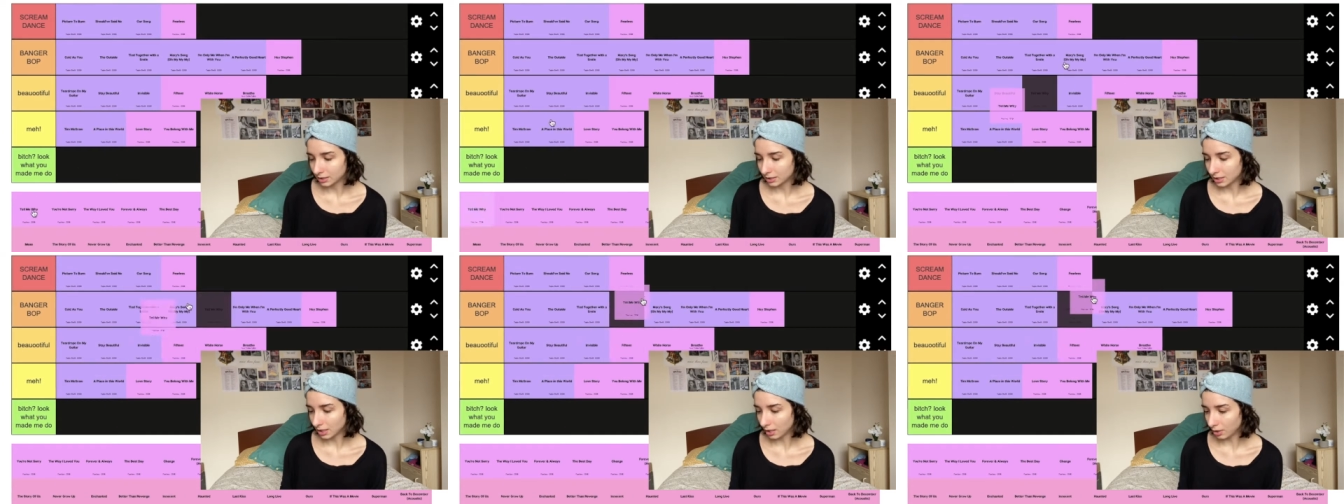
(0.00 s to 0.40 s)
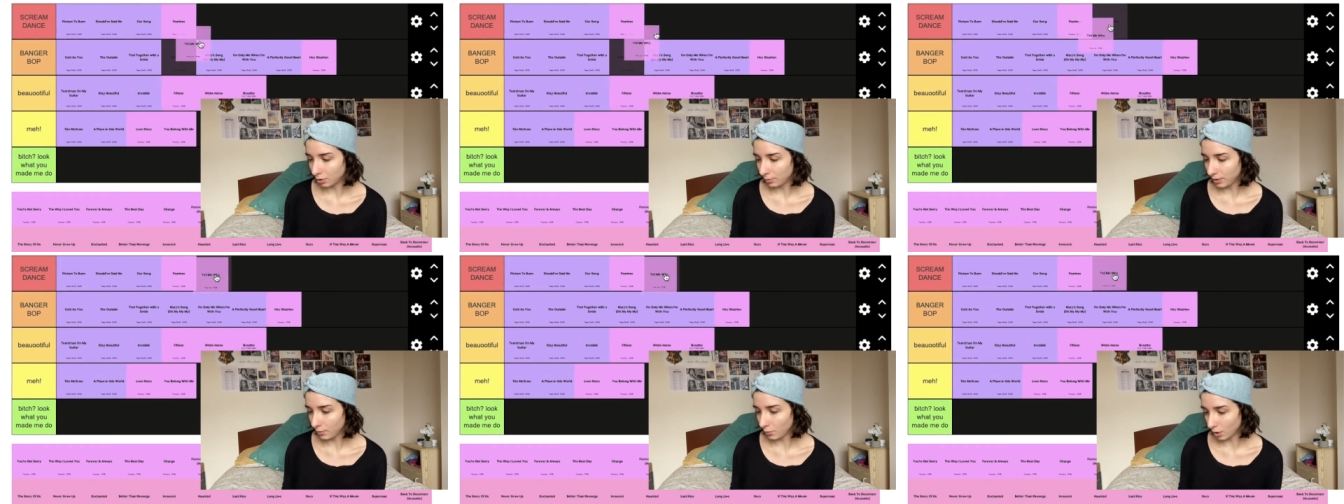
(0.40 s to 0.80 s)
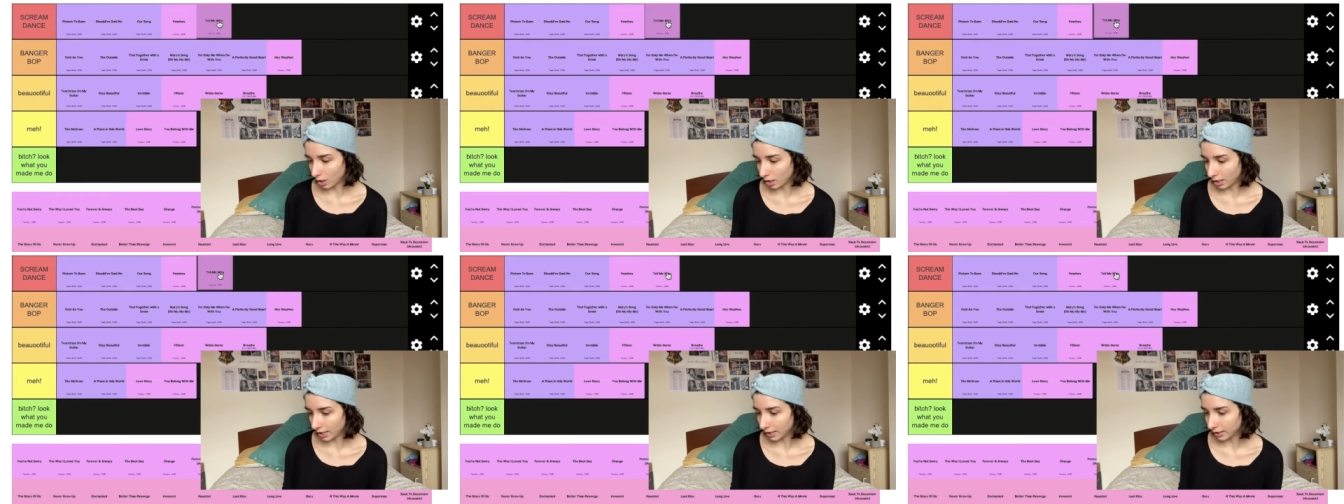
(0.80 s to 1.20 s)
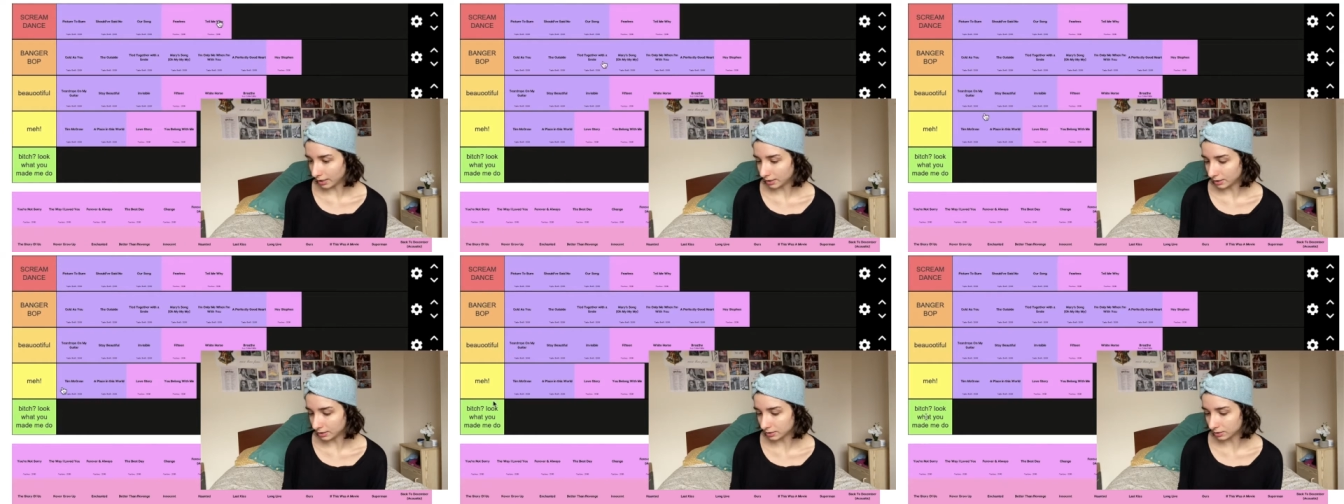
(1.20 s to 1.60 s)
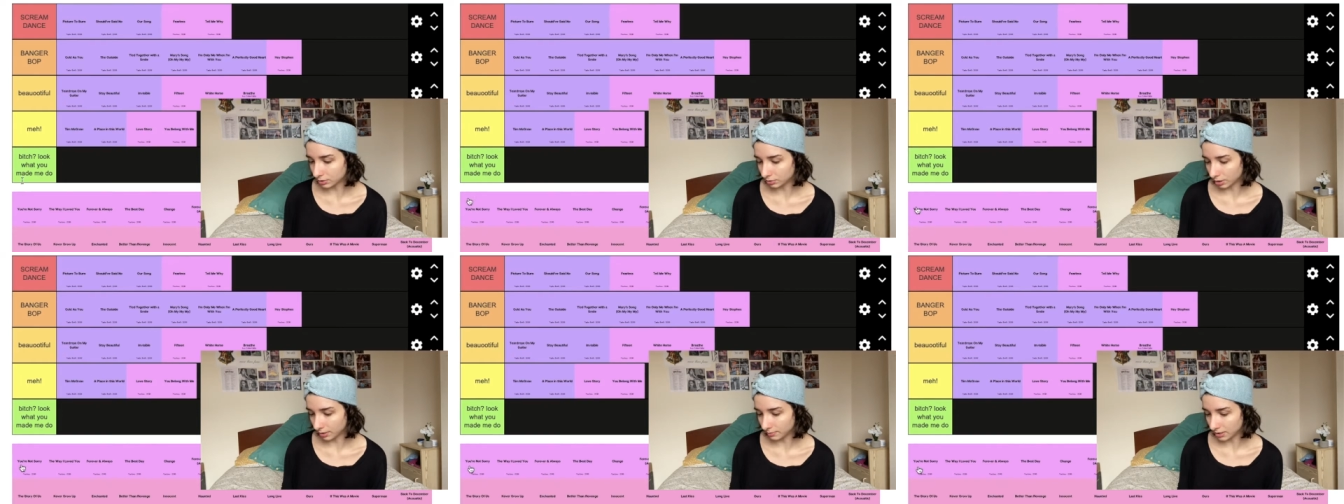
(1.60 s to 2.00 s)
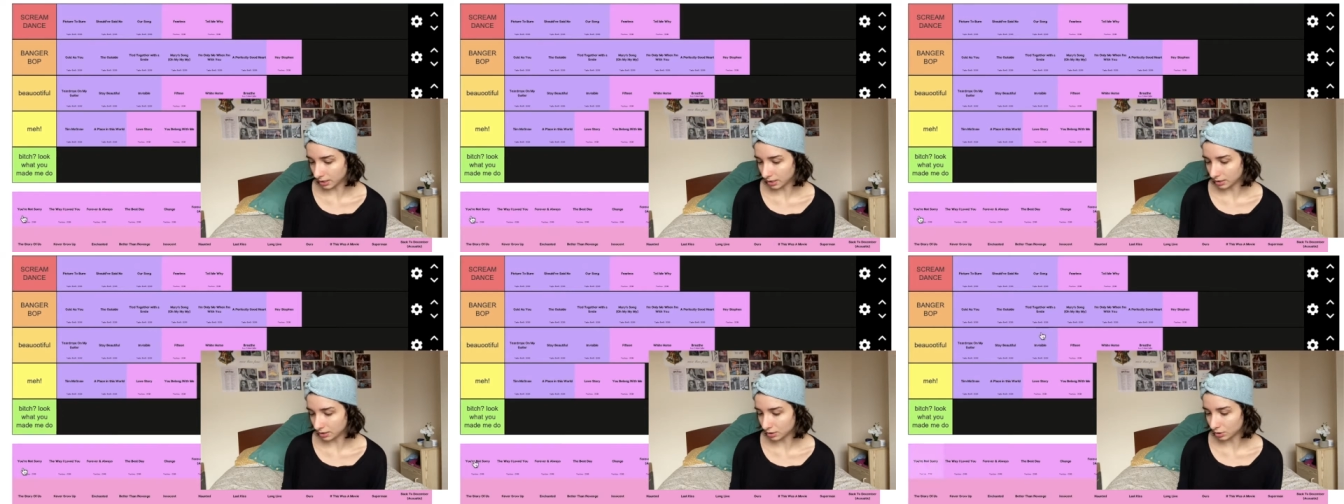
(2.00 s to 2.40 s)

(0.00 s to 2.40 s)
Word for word: Tell Me Why is a scream dance.